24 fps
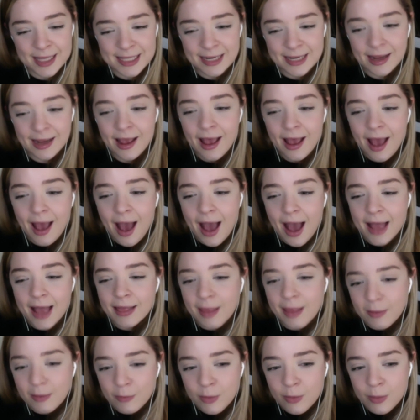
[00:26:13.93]
And I
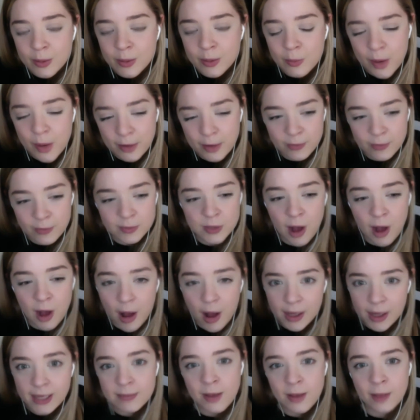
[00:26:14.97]
love where we went from
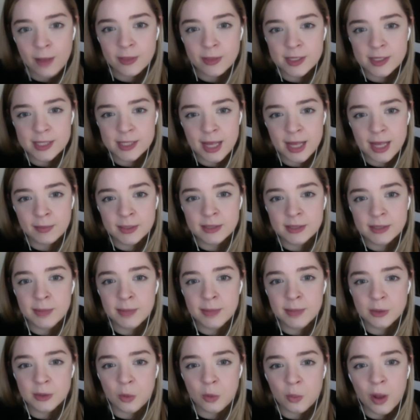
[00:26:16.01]
talking about this element of
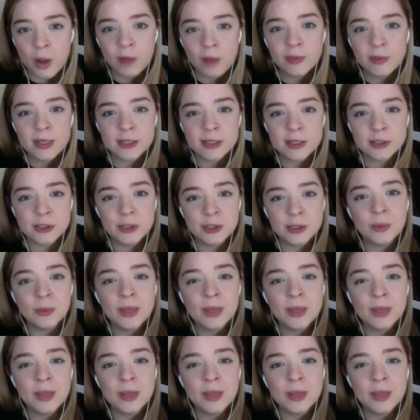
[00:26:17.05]
mental wellness to